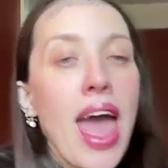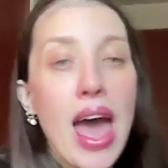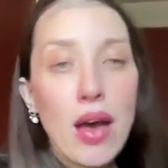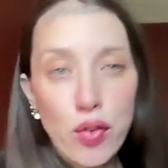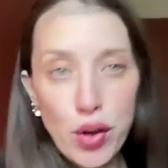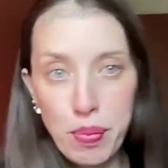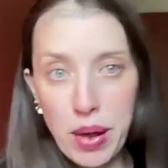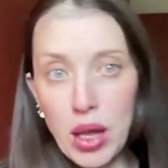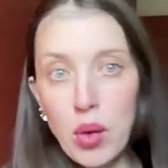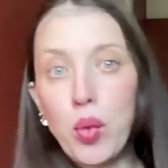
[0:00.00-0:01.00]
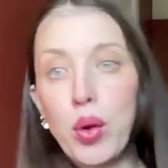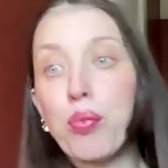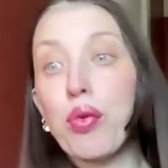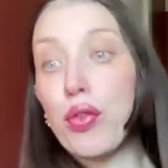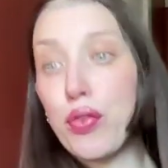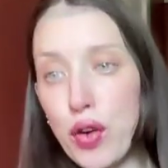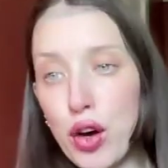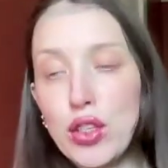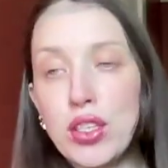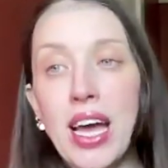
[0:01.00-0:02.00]
Everybody would
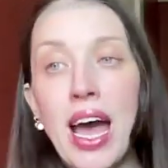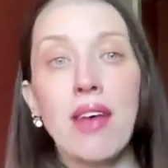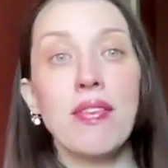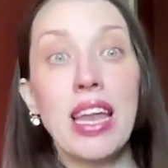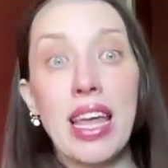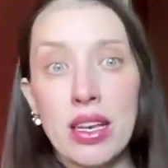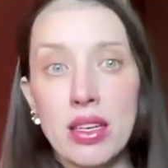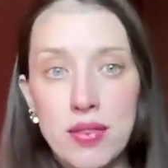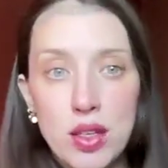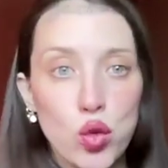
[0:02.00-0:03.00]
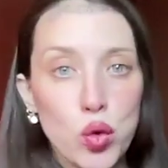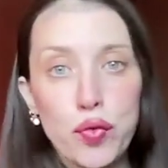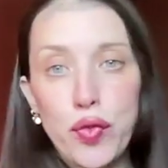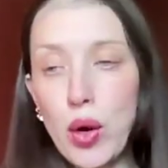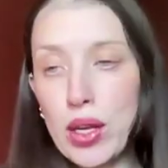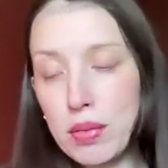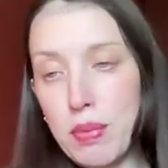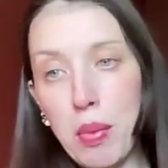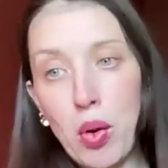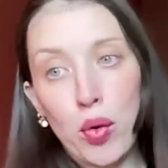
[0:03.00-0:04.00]
prefer to have an individual voice
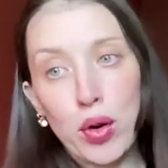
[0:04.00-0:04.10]
memo